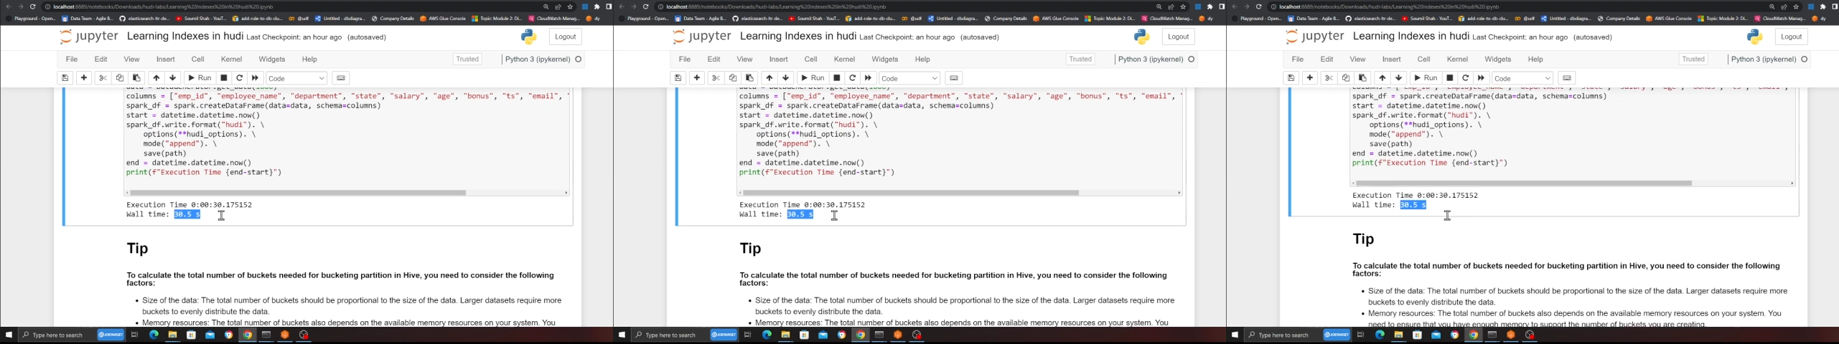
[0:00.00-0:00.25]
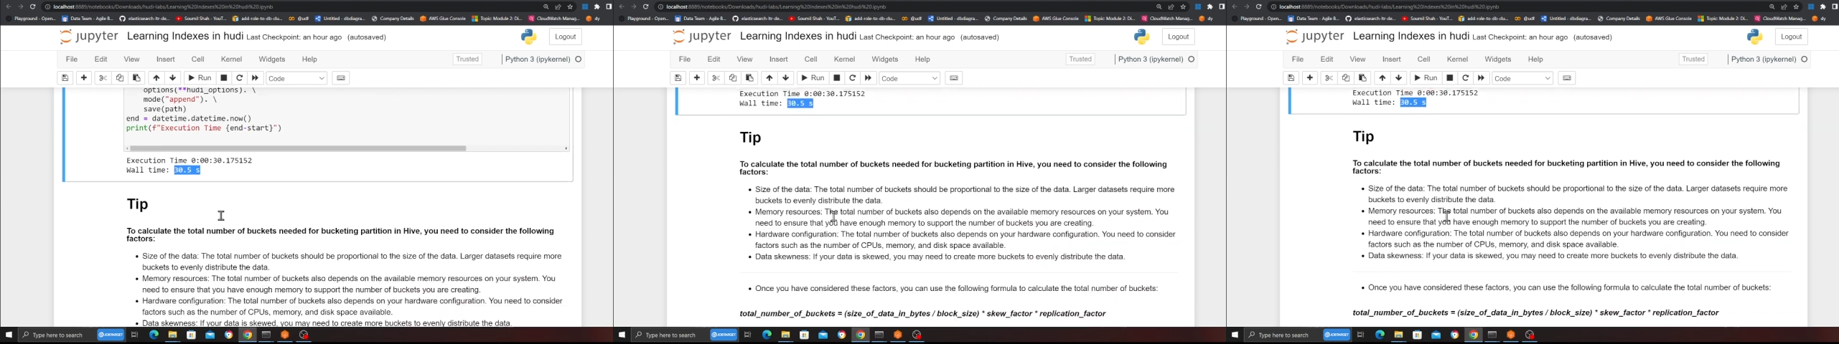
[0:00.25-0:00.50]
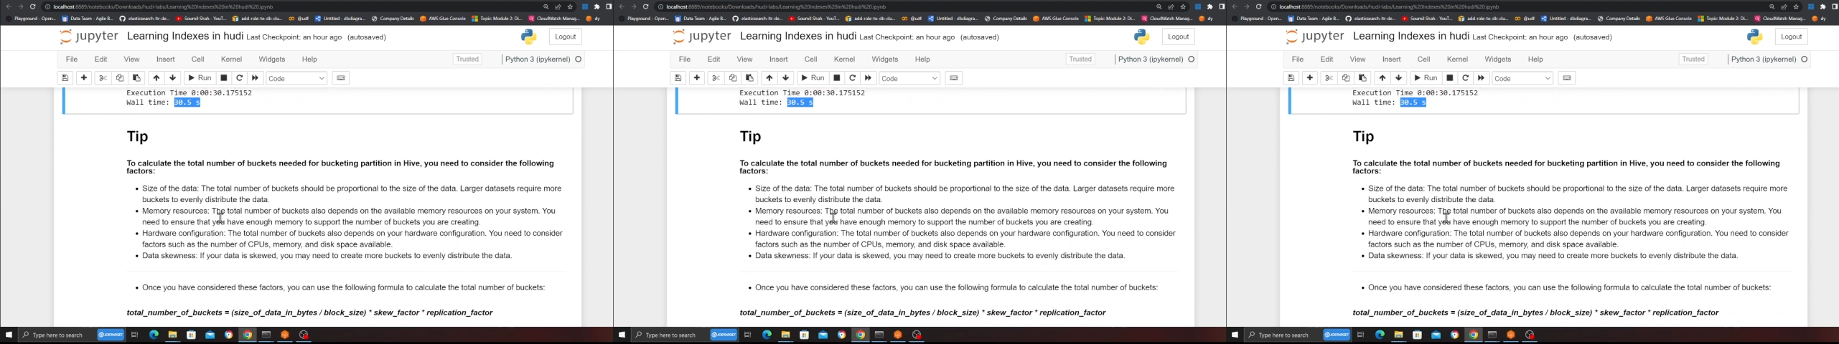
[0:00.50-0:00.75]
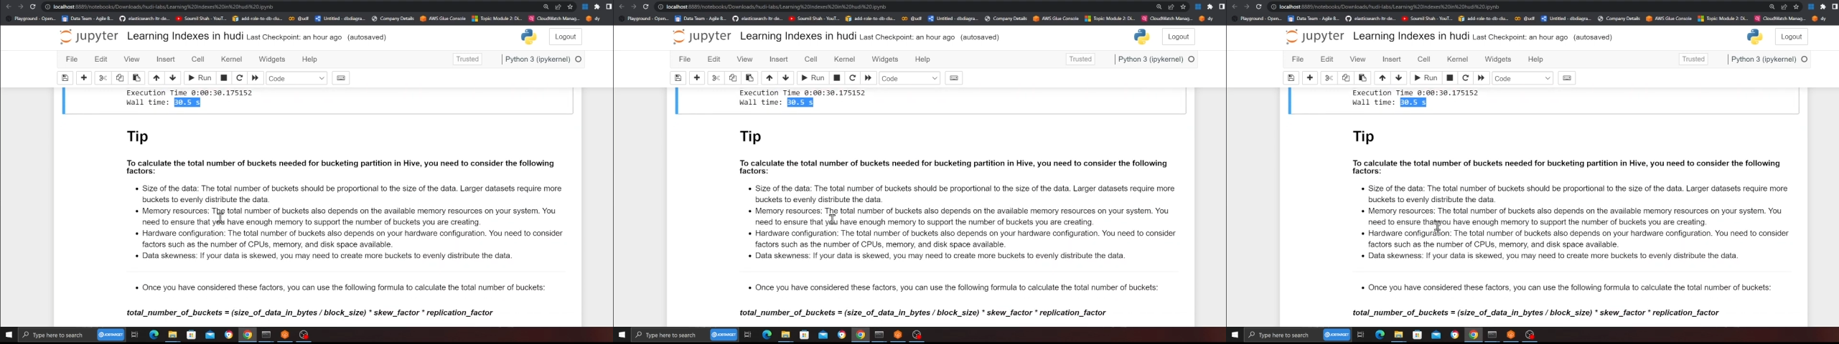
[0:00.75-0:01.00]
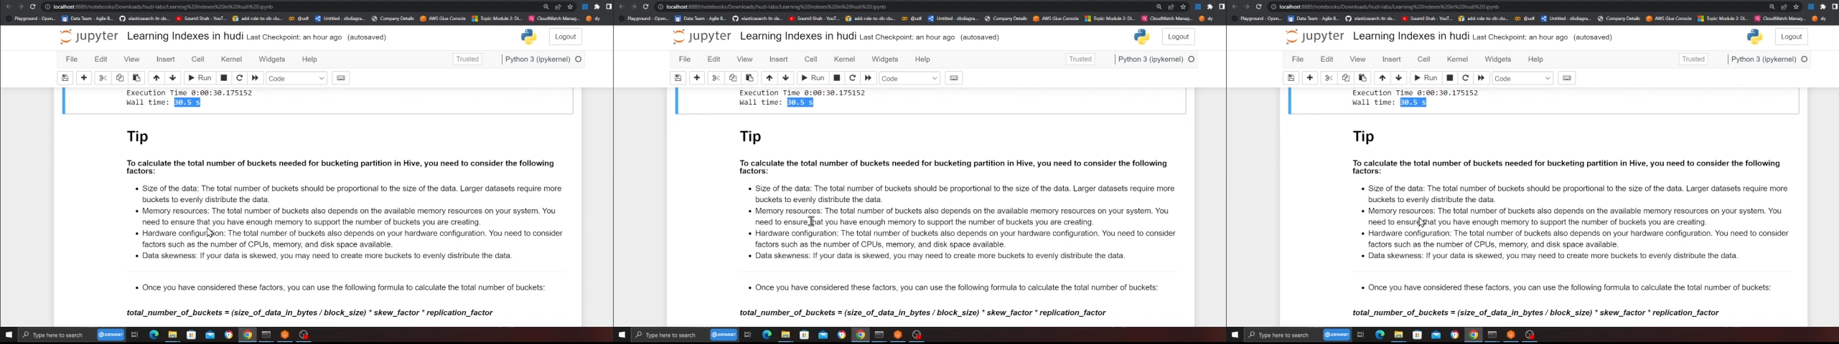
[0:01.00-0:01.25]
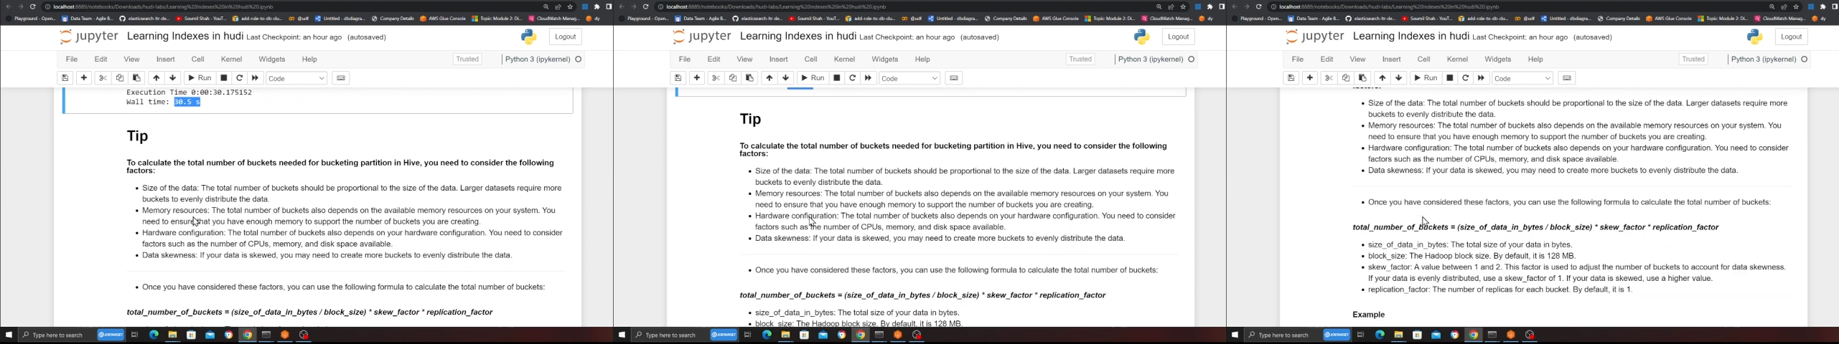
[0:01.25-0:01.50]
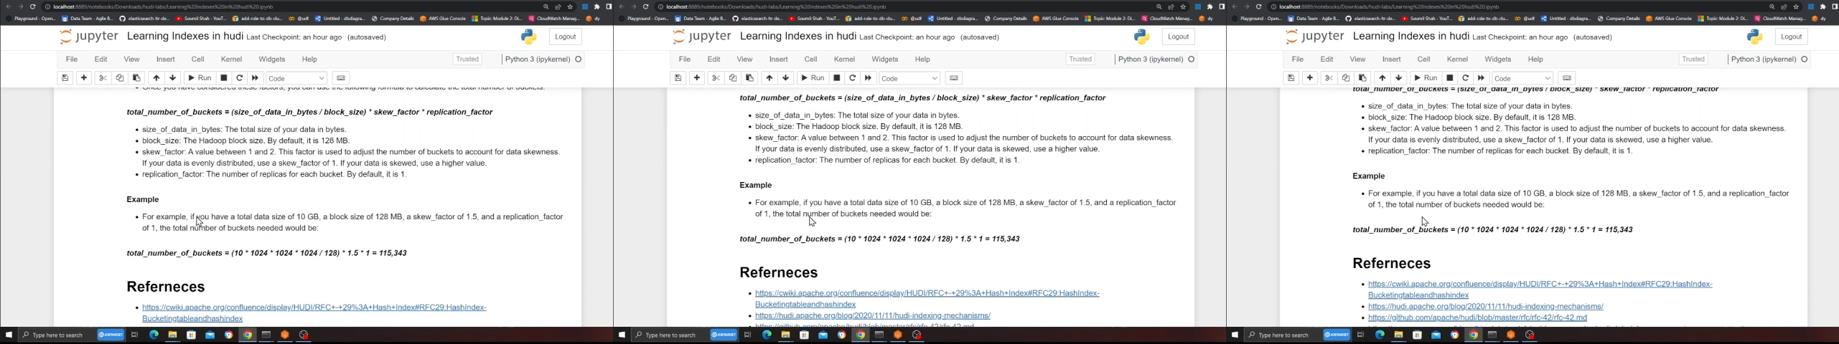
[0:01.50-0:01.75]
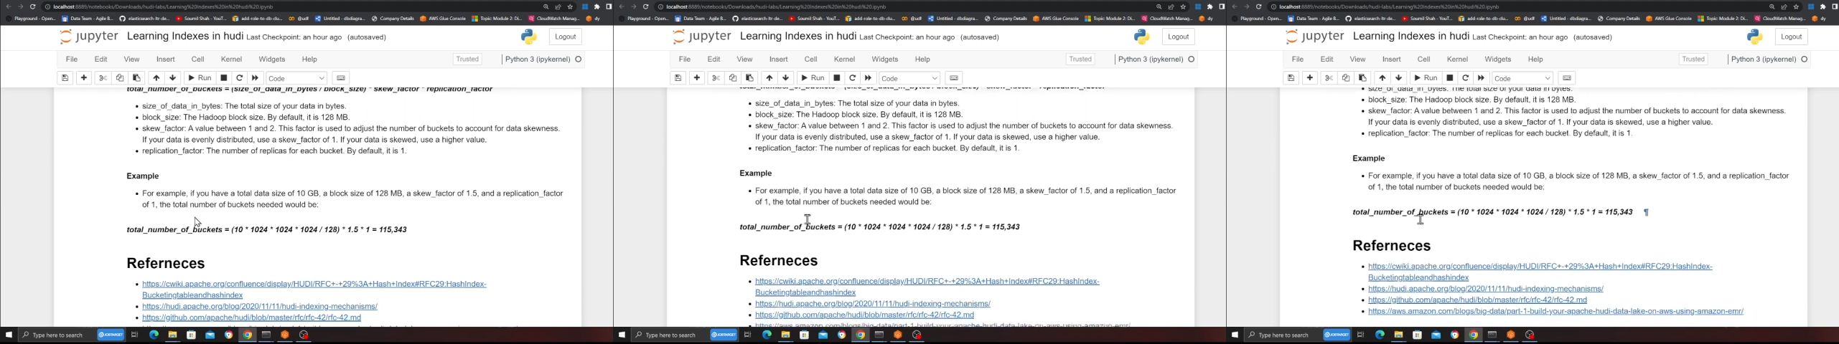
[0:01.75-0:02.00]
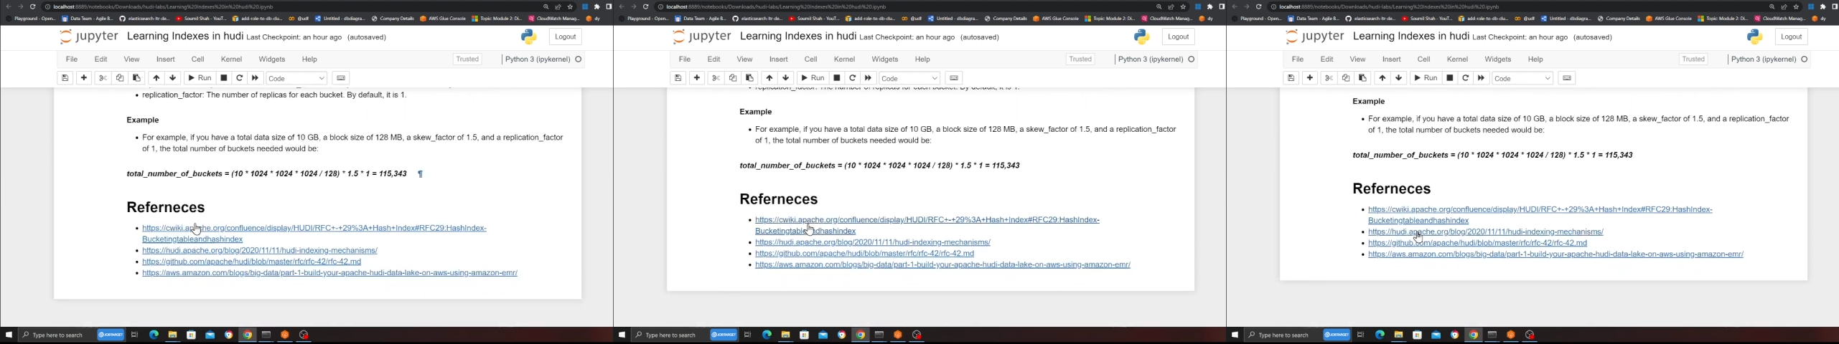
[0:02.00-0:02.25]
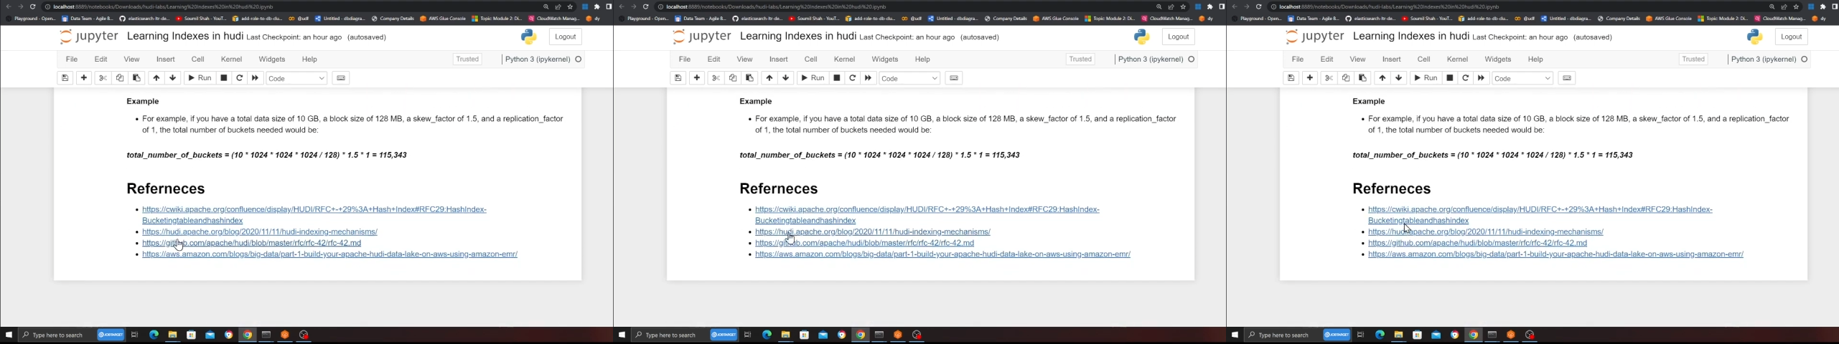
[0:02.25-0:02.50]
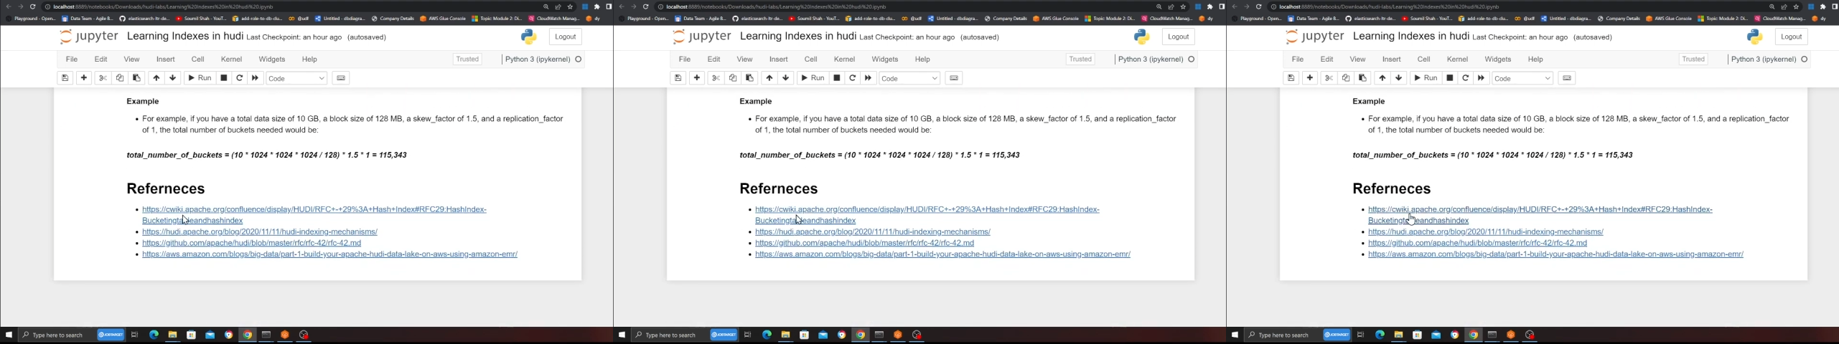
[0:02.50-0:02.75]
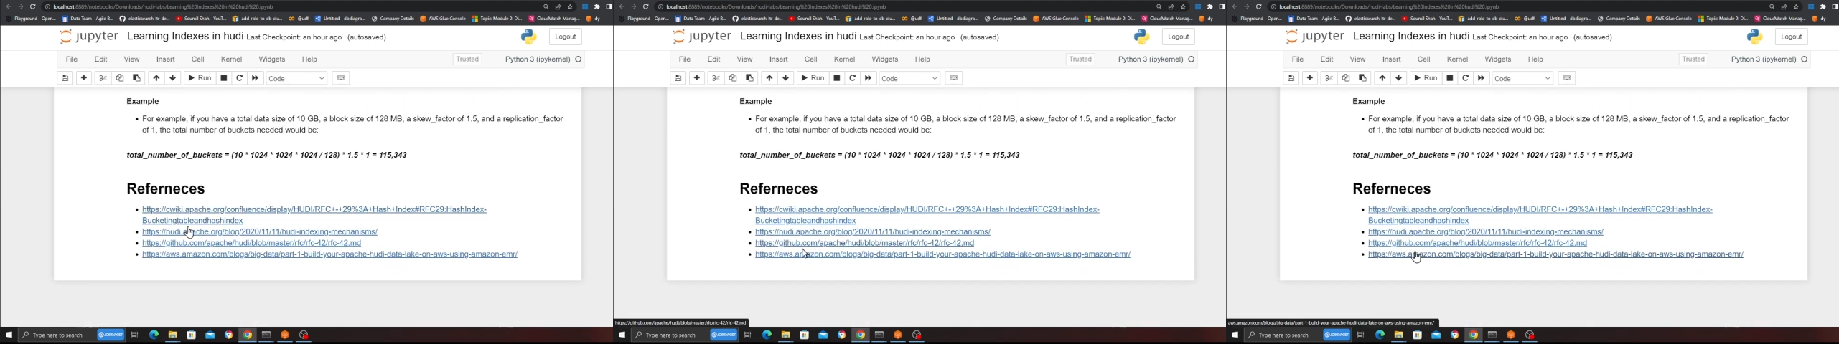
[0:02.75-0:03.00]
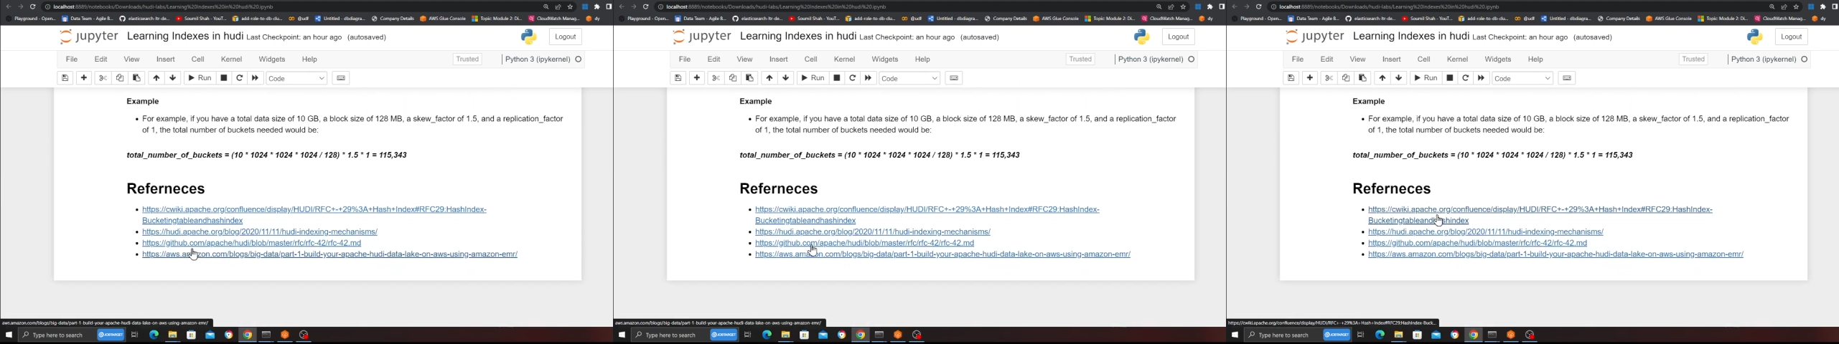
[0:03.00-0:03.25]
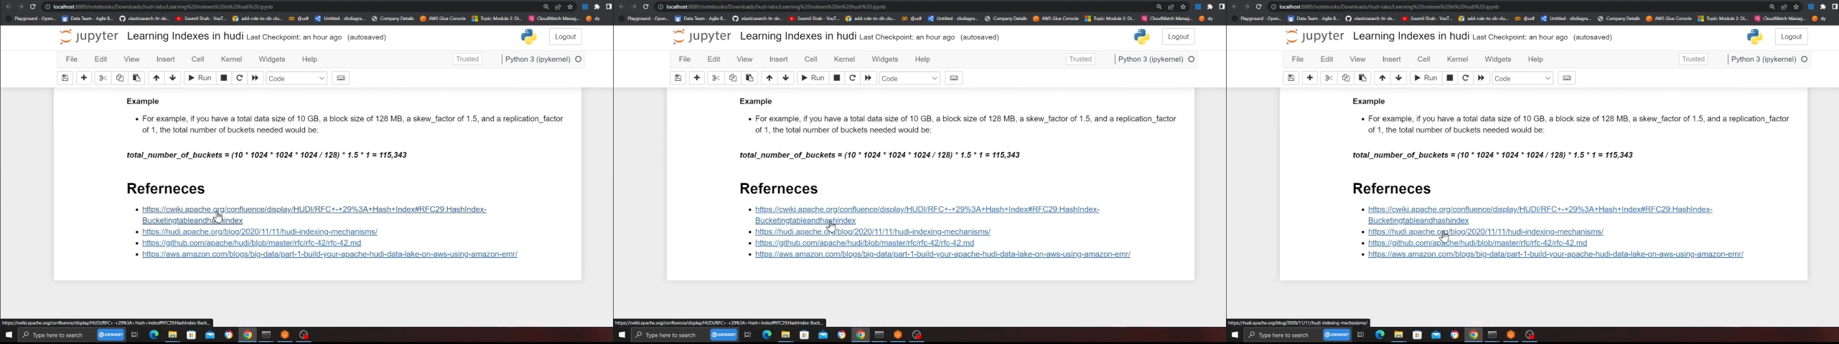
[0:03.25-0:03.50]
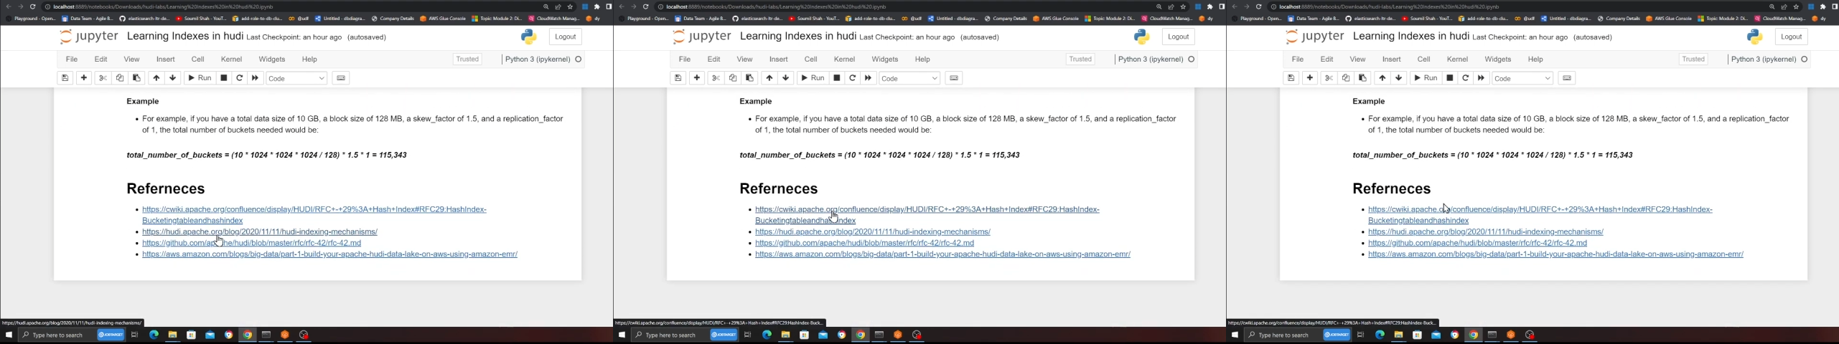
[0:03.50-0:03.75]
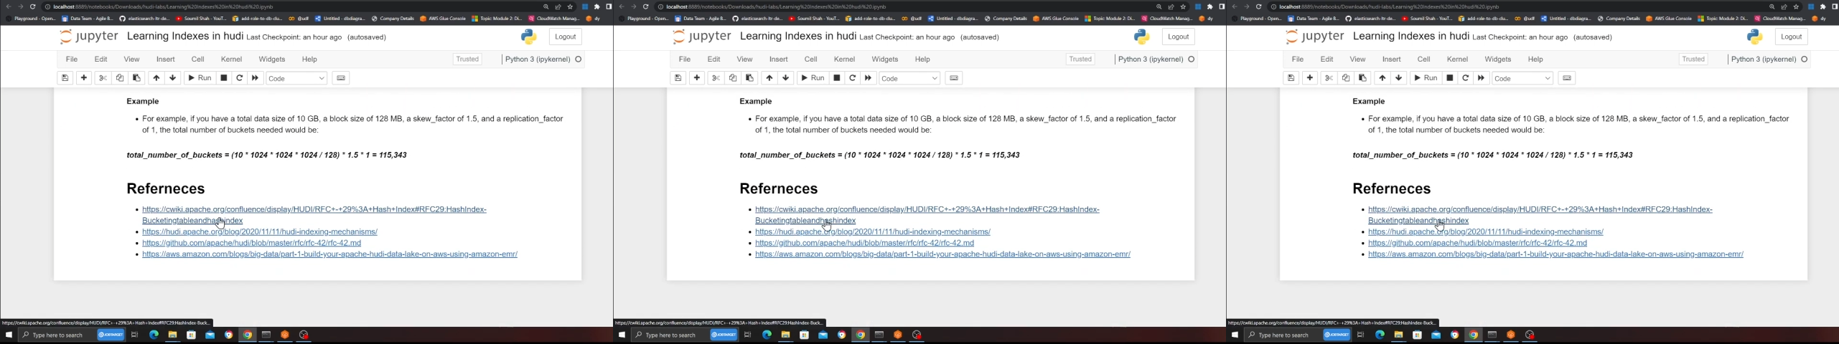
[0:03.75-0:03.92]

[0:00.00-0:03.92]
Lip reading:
[unreadable: no face in view]